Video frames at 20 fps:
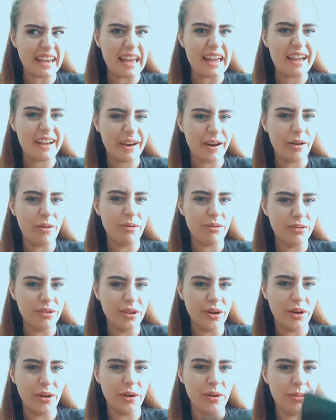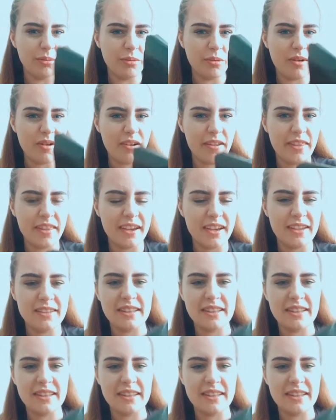hell no, what are these?